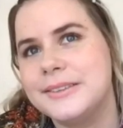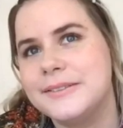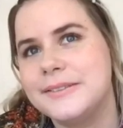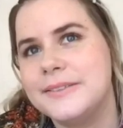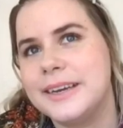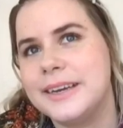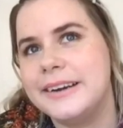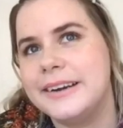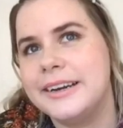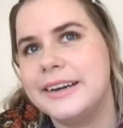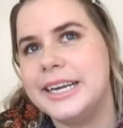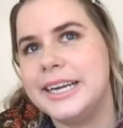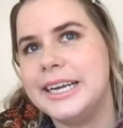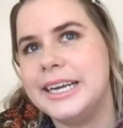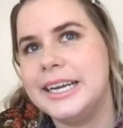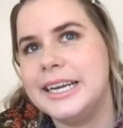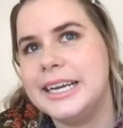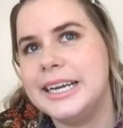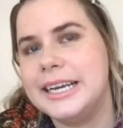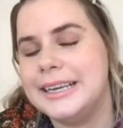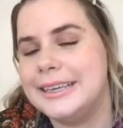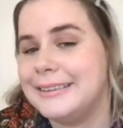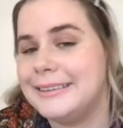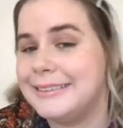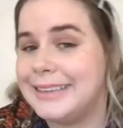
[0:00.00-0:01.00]
was
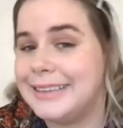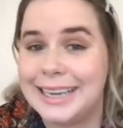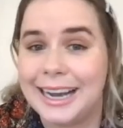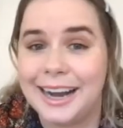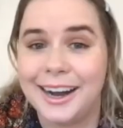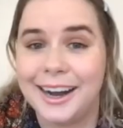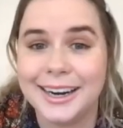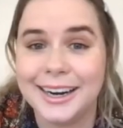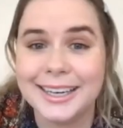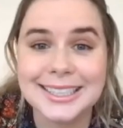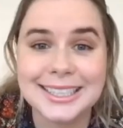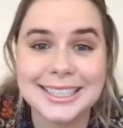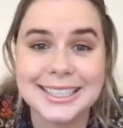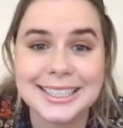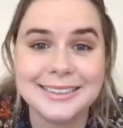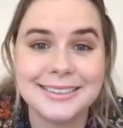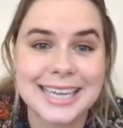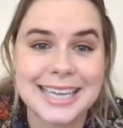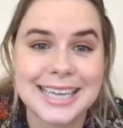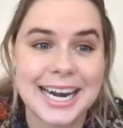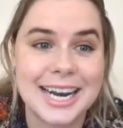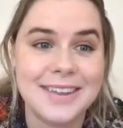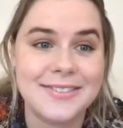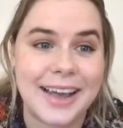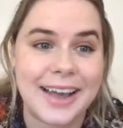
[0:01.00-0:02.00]

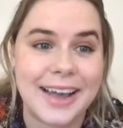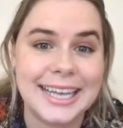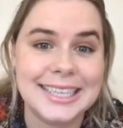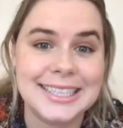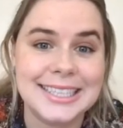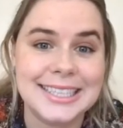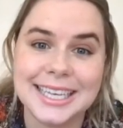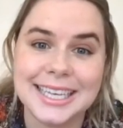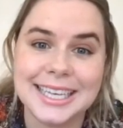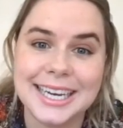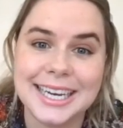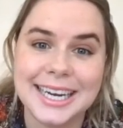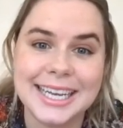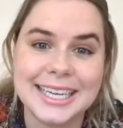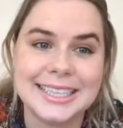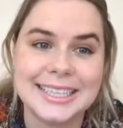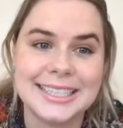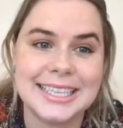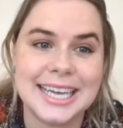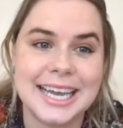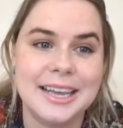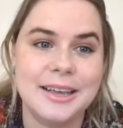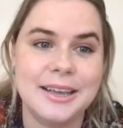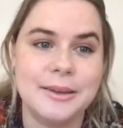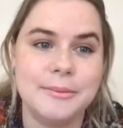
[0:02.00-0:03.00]
honestly, it was kind of isolating
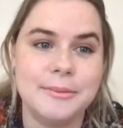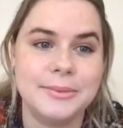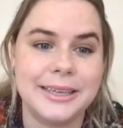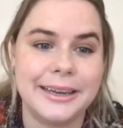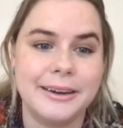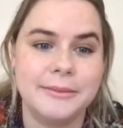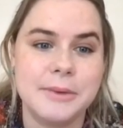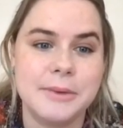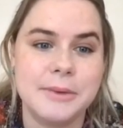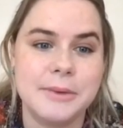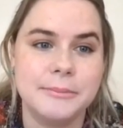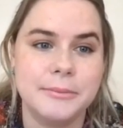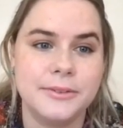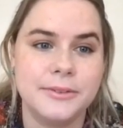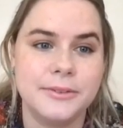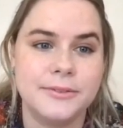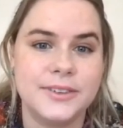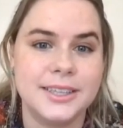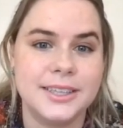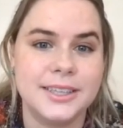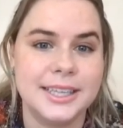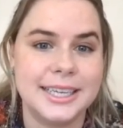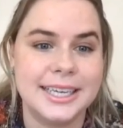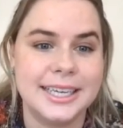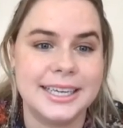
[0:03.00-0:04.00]
at times. I
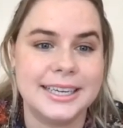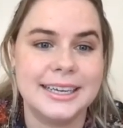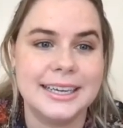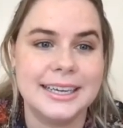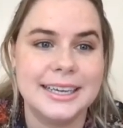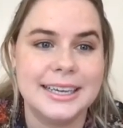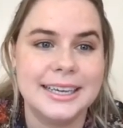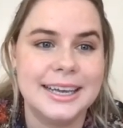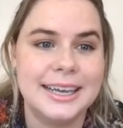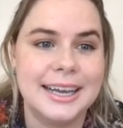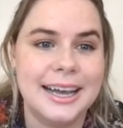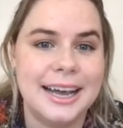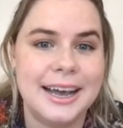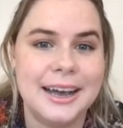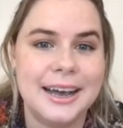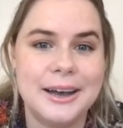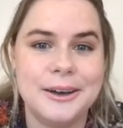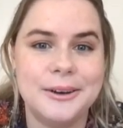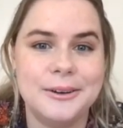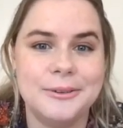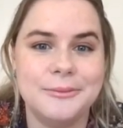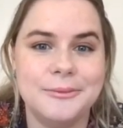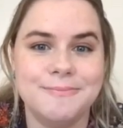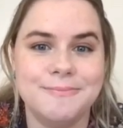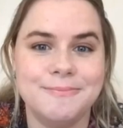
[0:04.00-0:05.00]
remember feeling
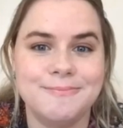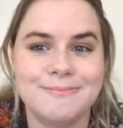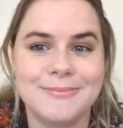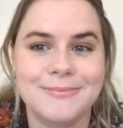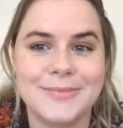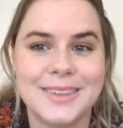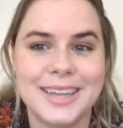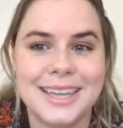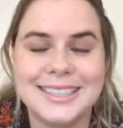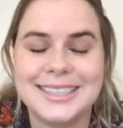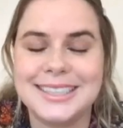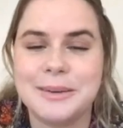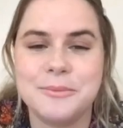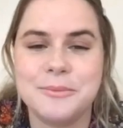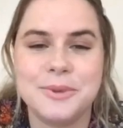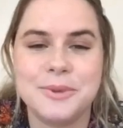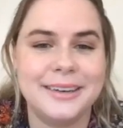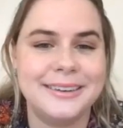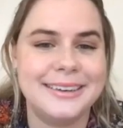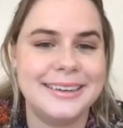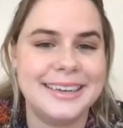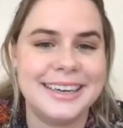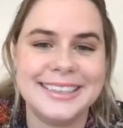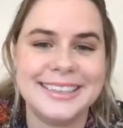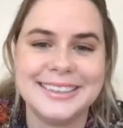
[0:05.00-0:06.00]

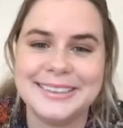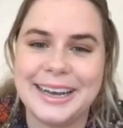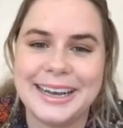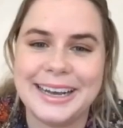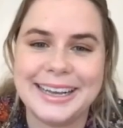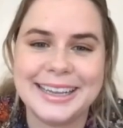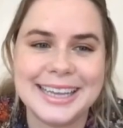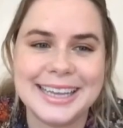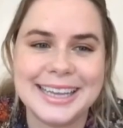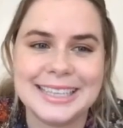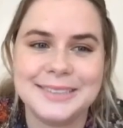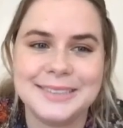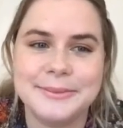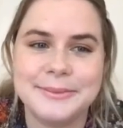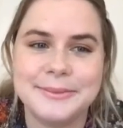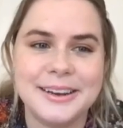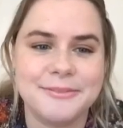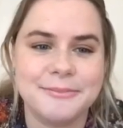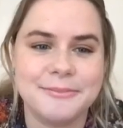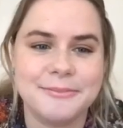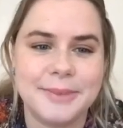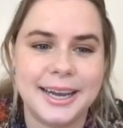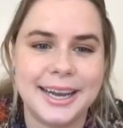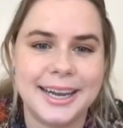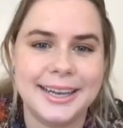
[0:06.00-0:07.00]
a
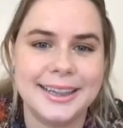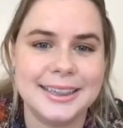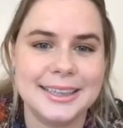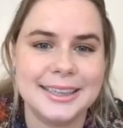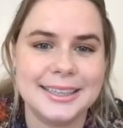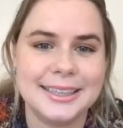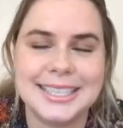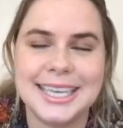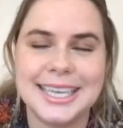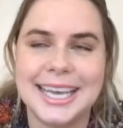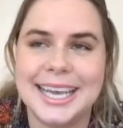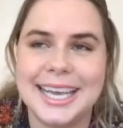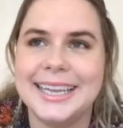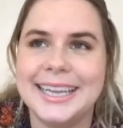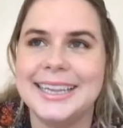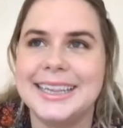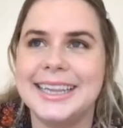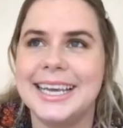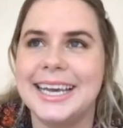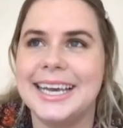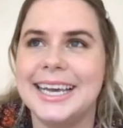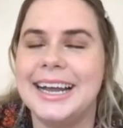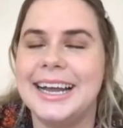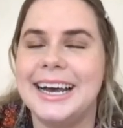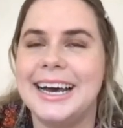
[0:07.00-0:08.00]
classmate of mine
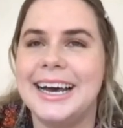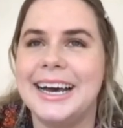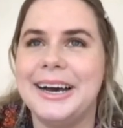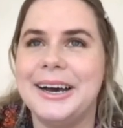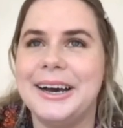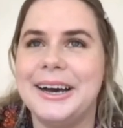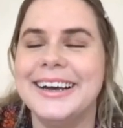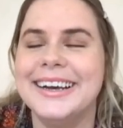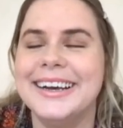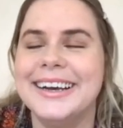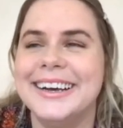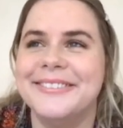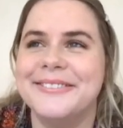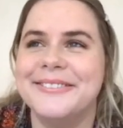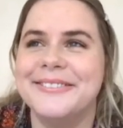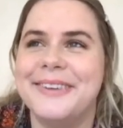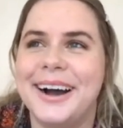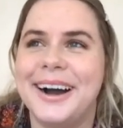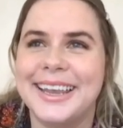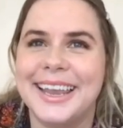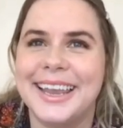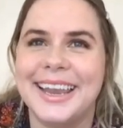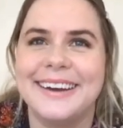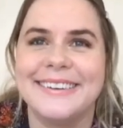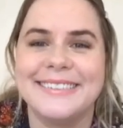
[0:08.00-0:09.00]
said that
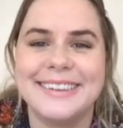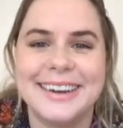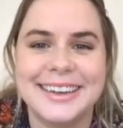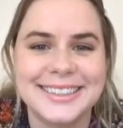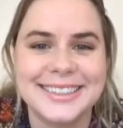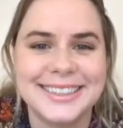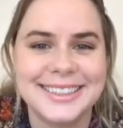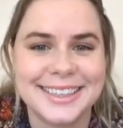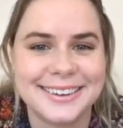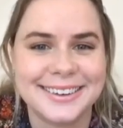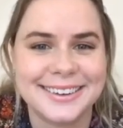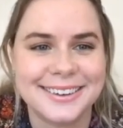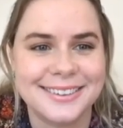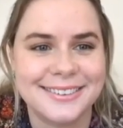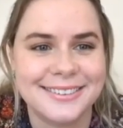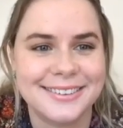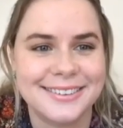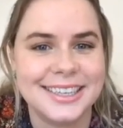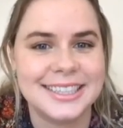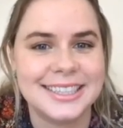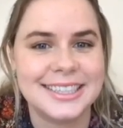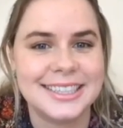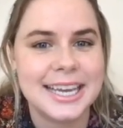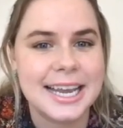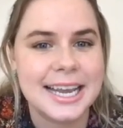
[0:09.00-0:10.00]
walking around Sarah
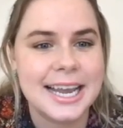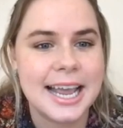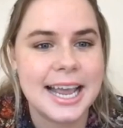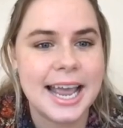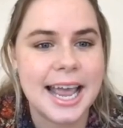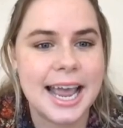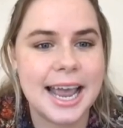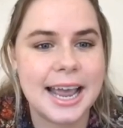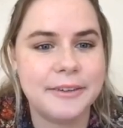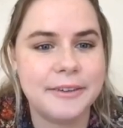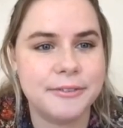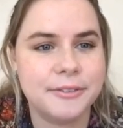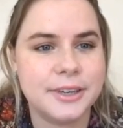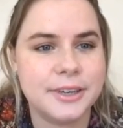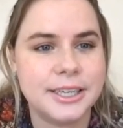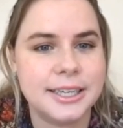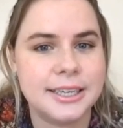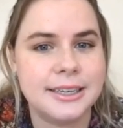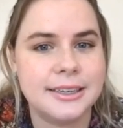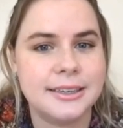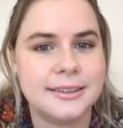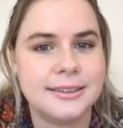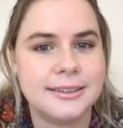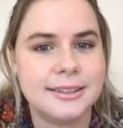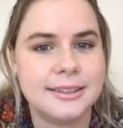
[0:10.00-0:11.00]
Lawrence,
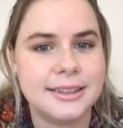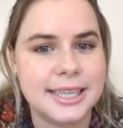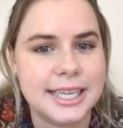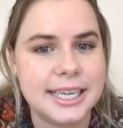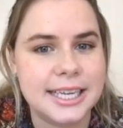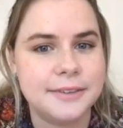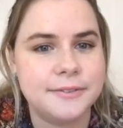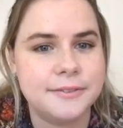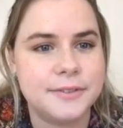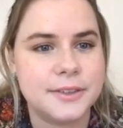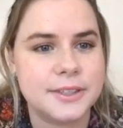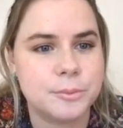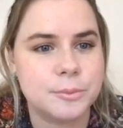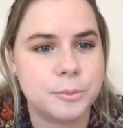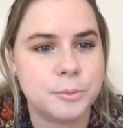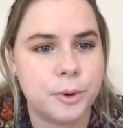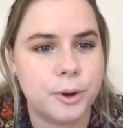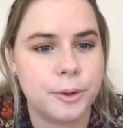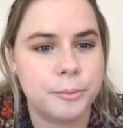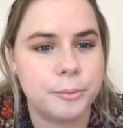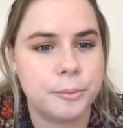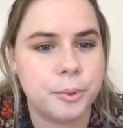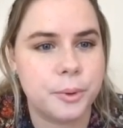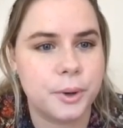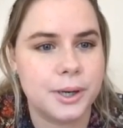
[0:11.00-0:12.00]
every leaf is
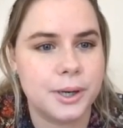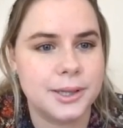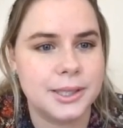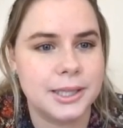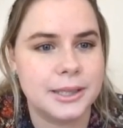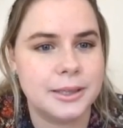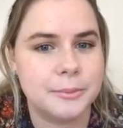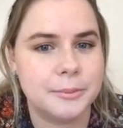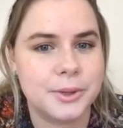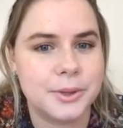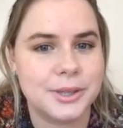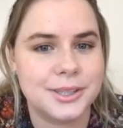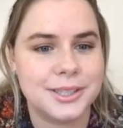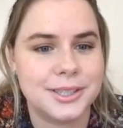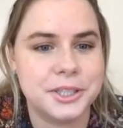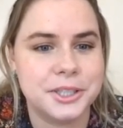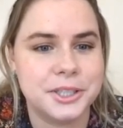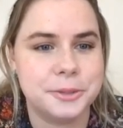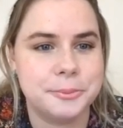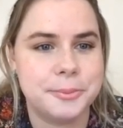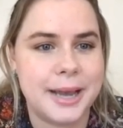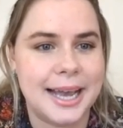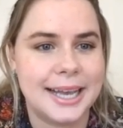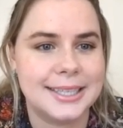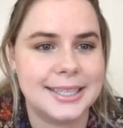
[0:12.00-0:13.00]
more important than the
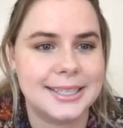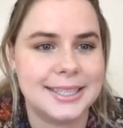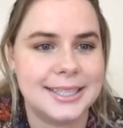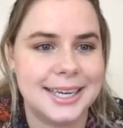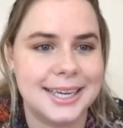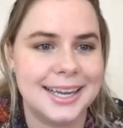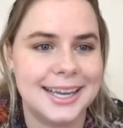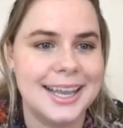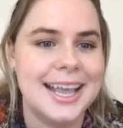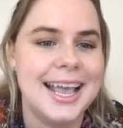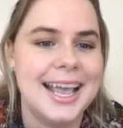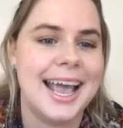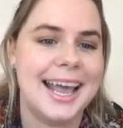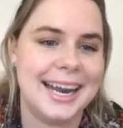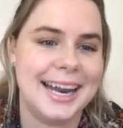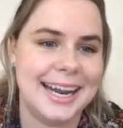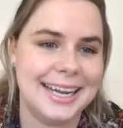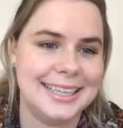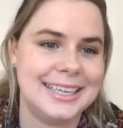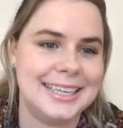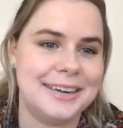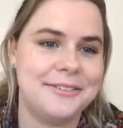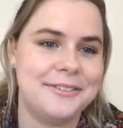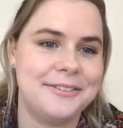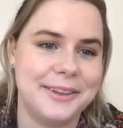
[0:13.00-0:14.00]
person you're passing.
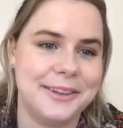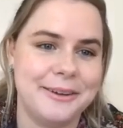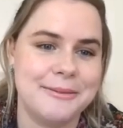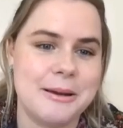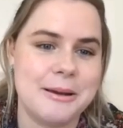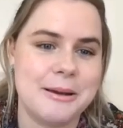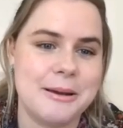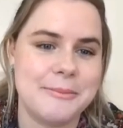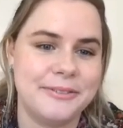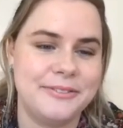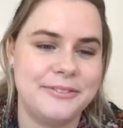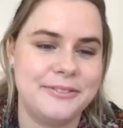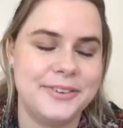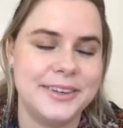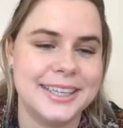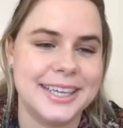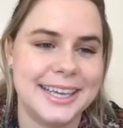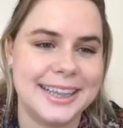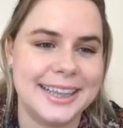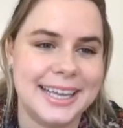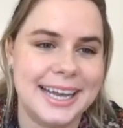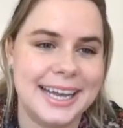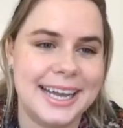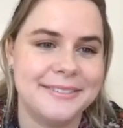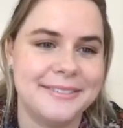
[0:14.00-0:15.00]
And I definitely remember
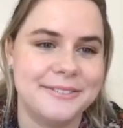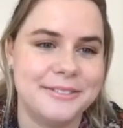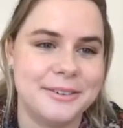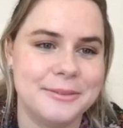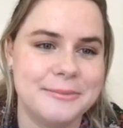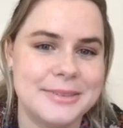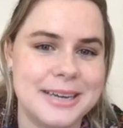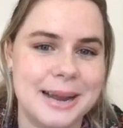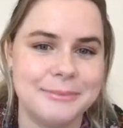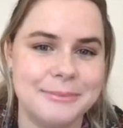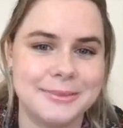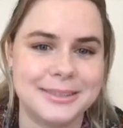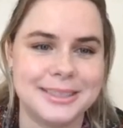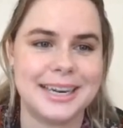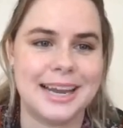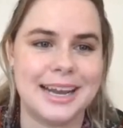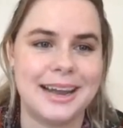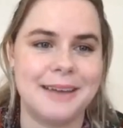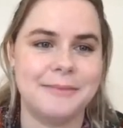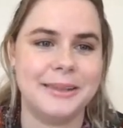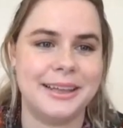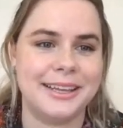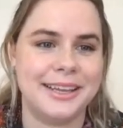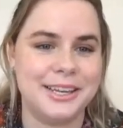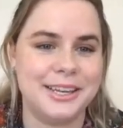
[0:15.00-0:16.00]
feeling that from time to
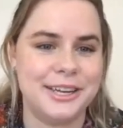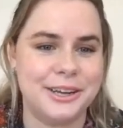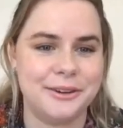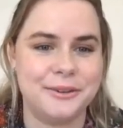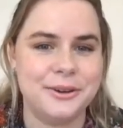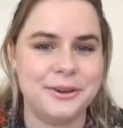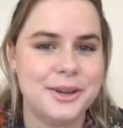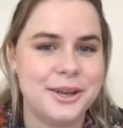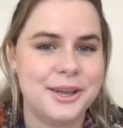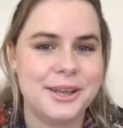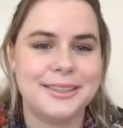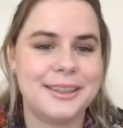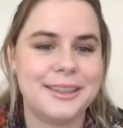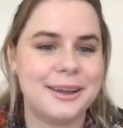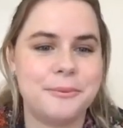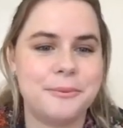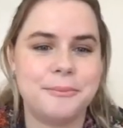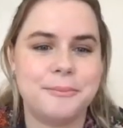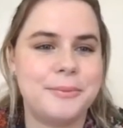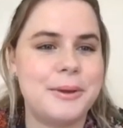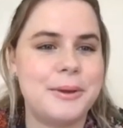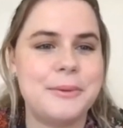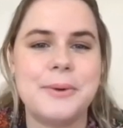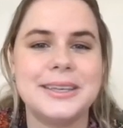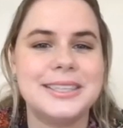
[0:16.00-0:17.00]
time. Like,
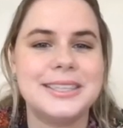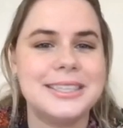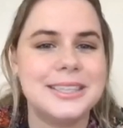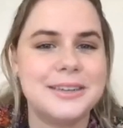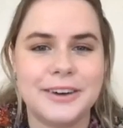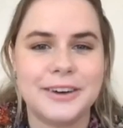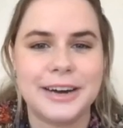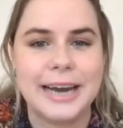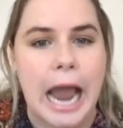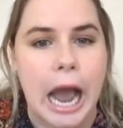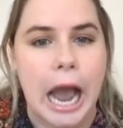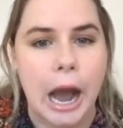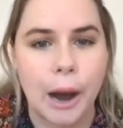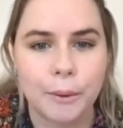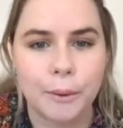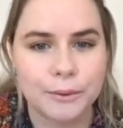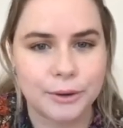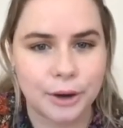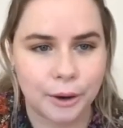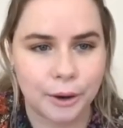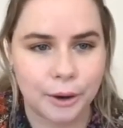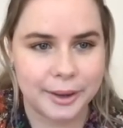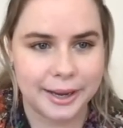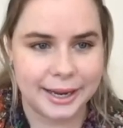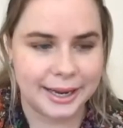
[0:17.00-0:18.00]
it wasn't a very
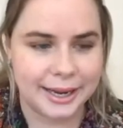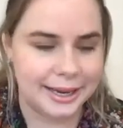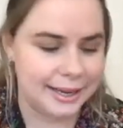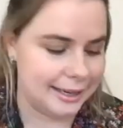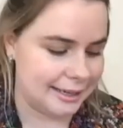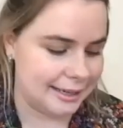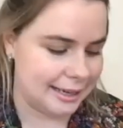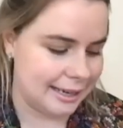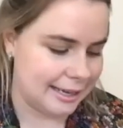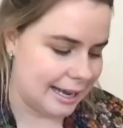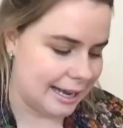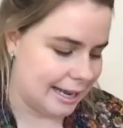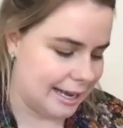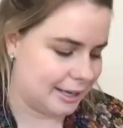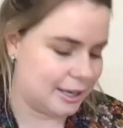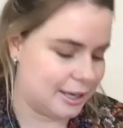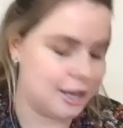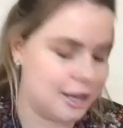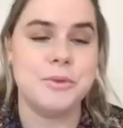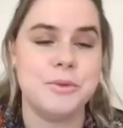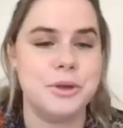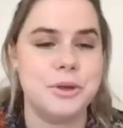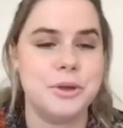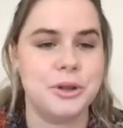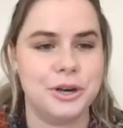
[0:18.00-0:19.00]
outgoing
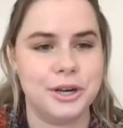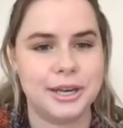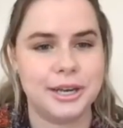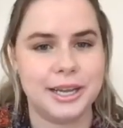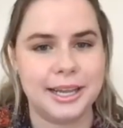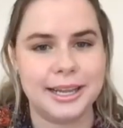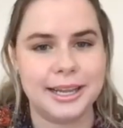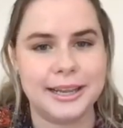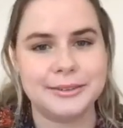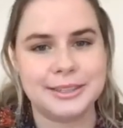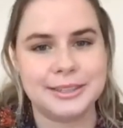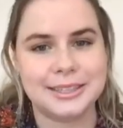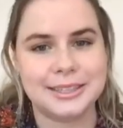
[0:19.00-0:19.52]
community.